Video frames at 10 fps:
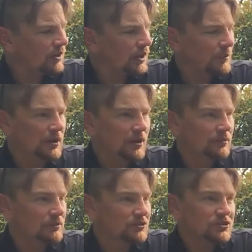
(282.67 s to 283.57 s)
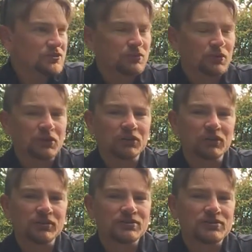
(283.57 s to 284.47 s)
I mean, this is really good.
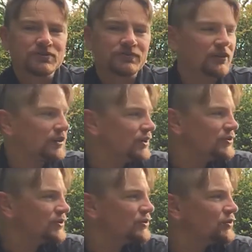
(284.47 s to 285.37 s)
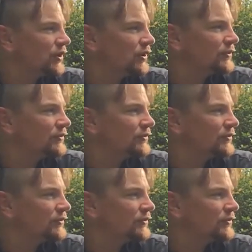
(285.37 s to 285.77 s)
This is very easy to drink.